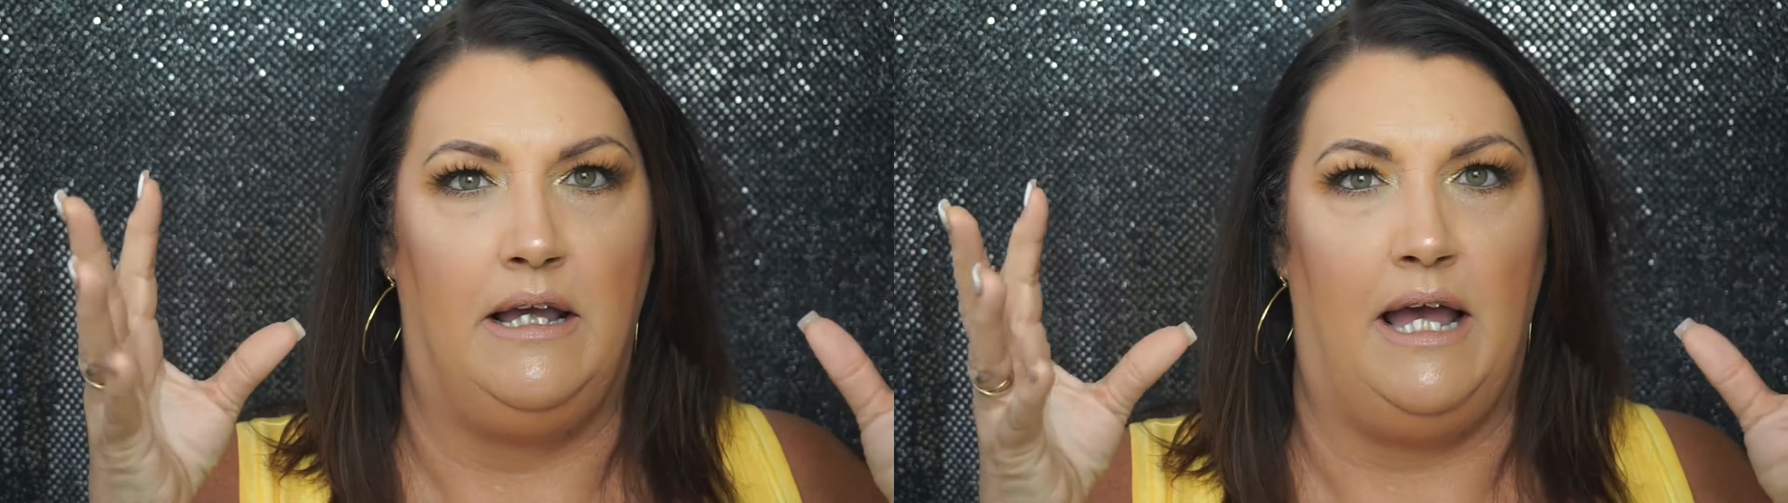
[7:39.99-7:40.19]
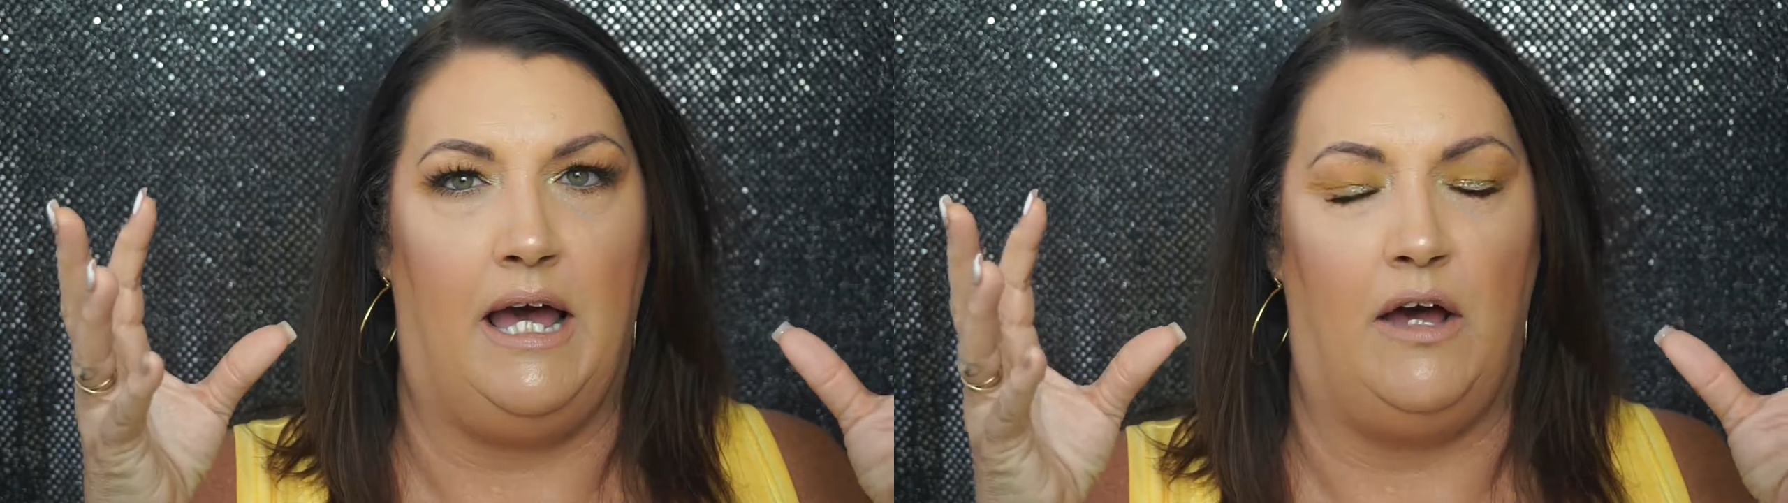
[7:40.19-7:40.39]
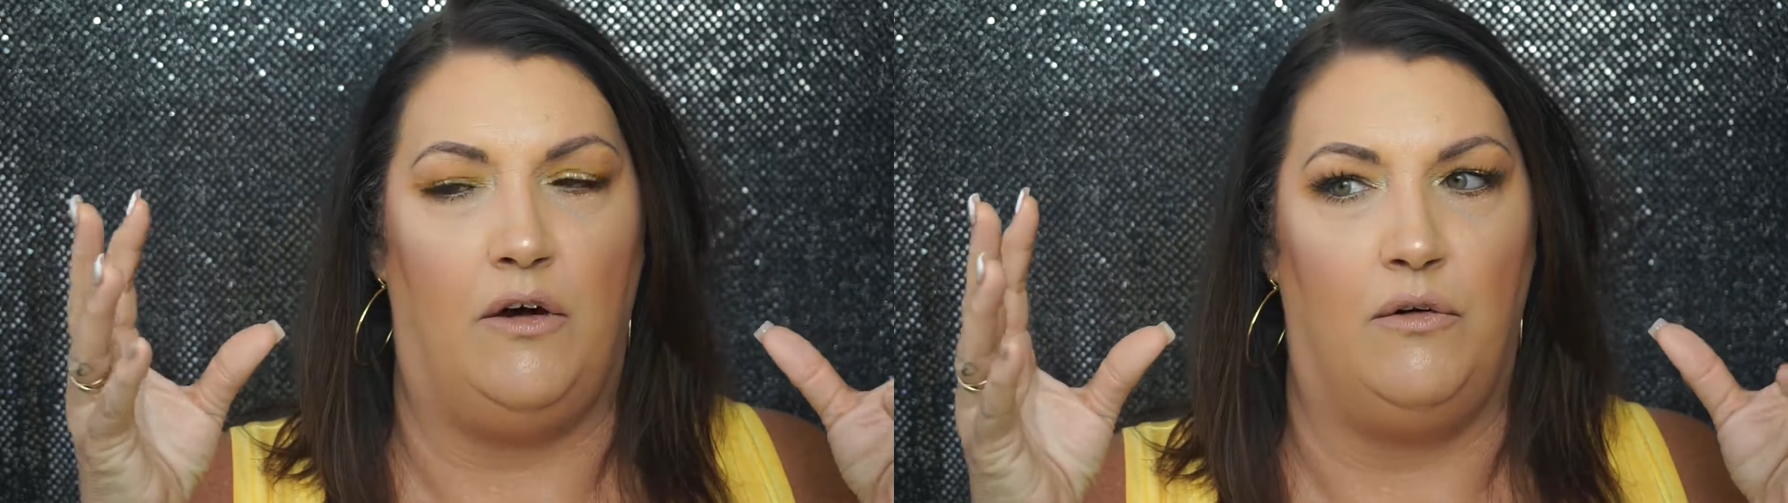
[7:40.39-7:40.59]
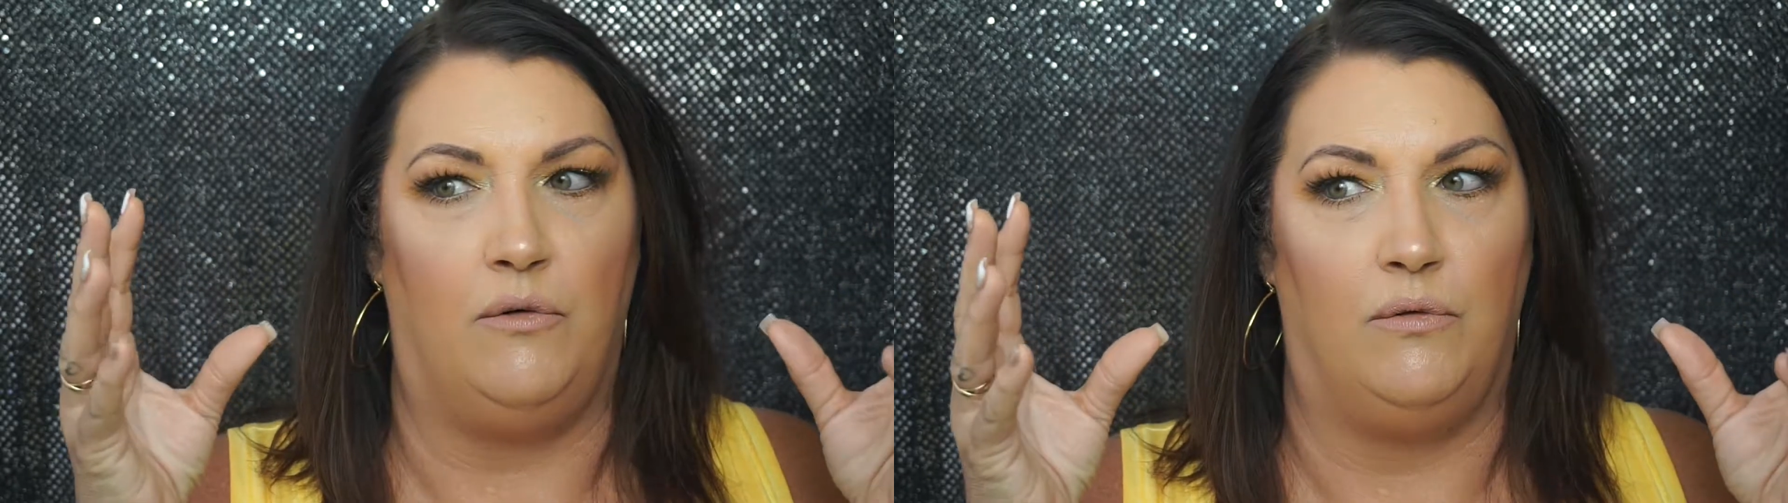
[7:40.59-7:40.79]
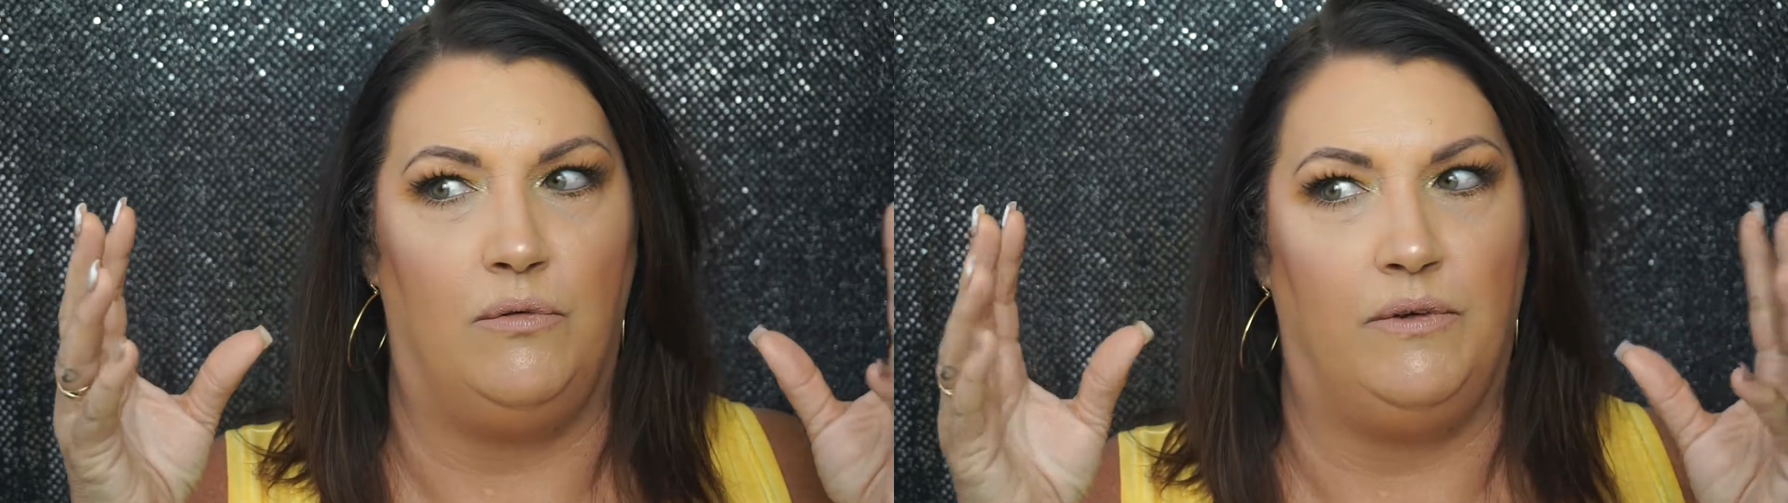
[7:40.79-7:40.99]

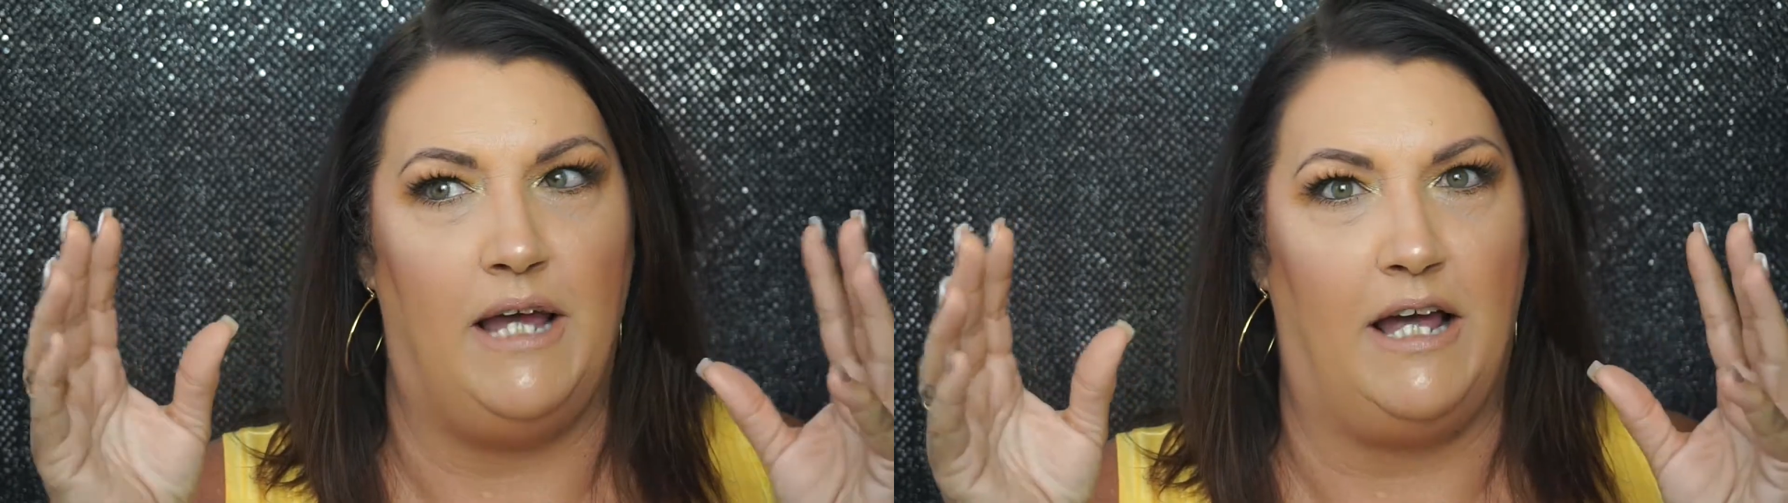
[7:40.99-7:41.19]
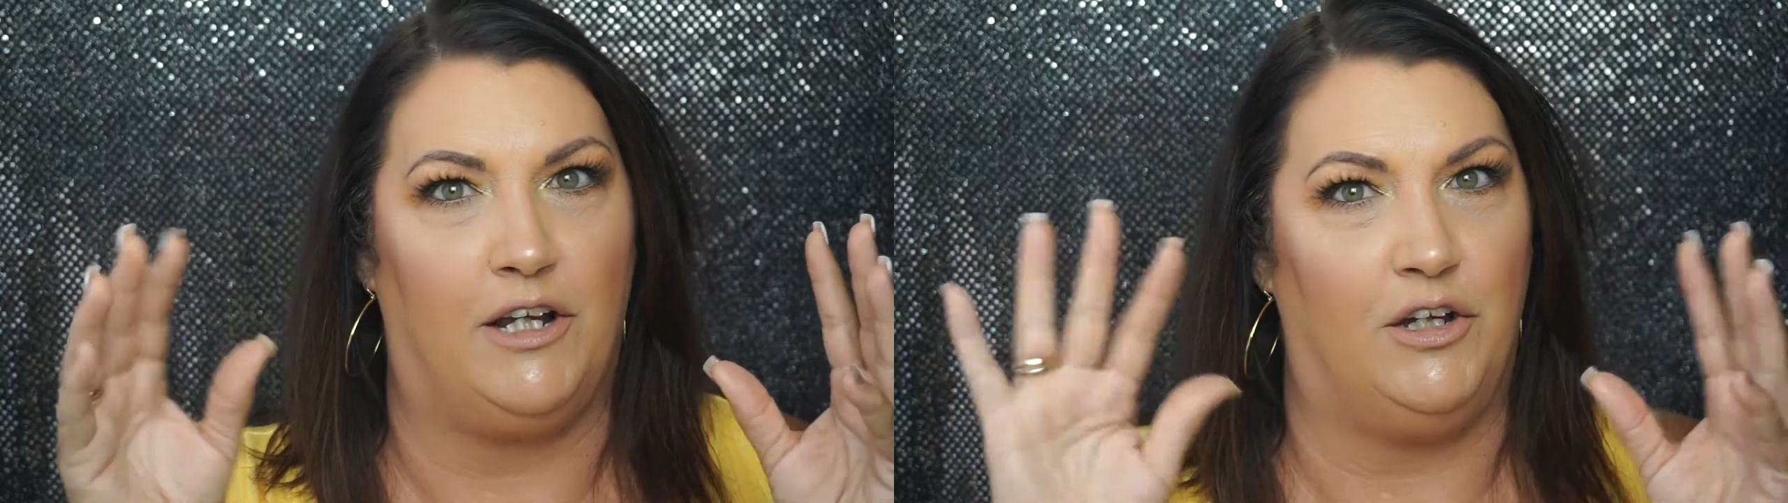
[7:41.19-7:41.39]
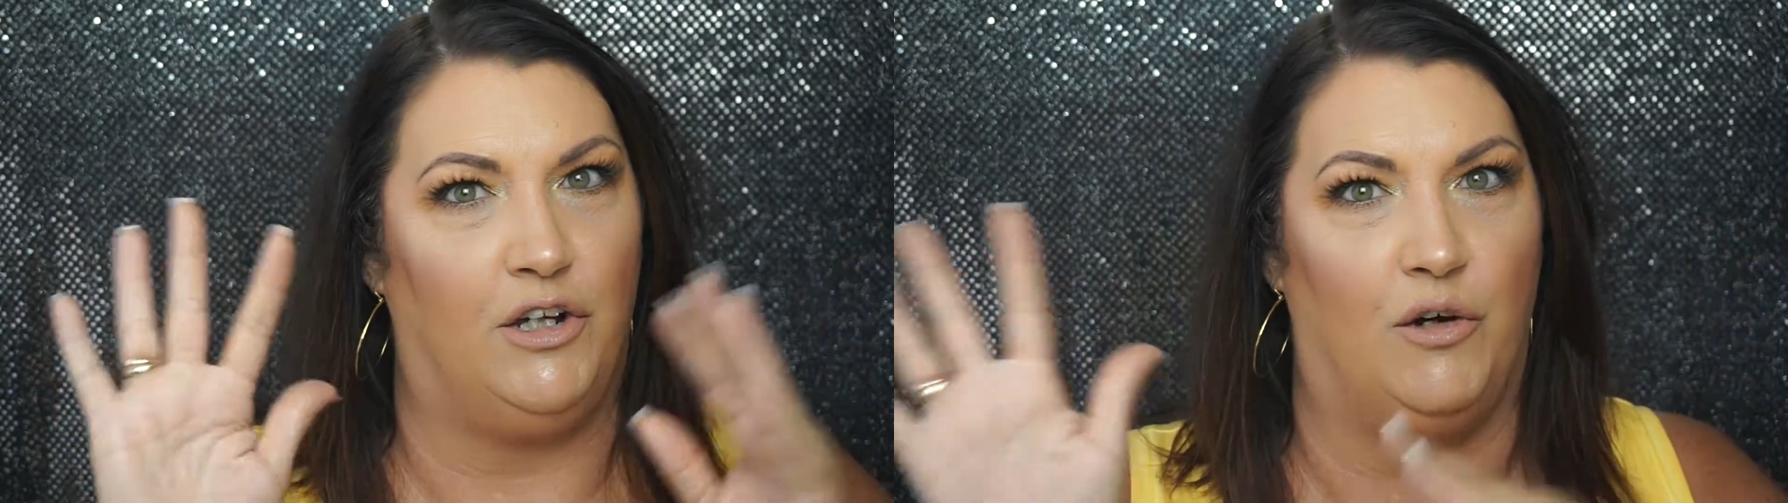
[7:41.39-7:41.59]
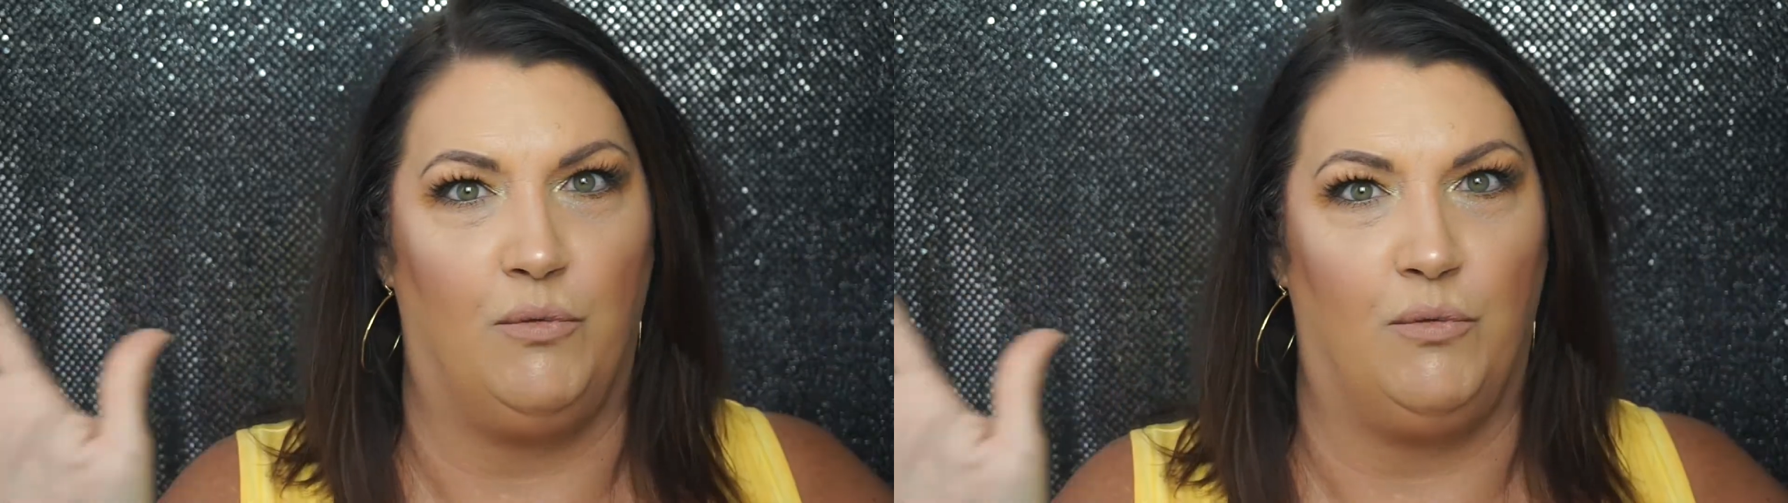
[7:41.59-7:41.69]
how that could go